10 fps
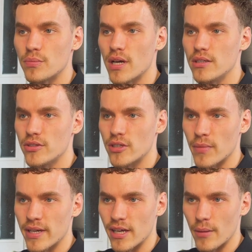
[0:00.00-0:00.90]
blur, you can
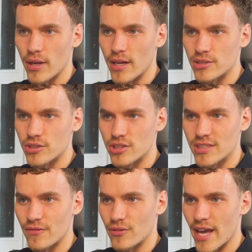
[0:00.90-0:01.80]
make it apply to just
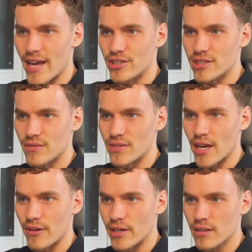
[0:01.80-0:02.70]
different edges of the
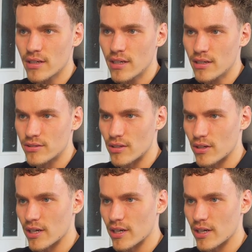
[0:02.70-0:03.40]
area. So look, I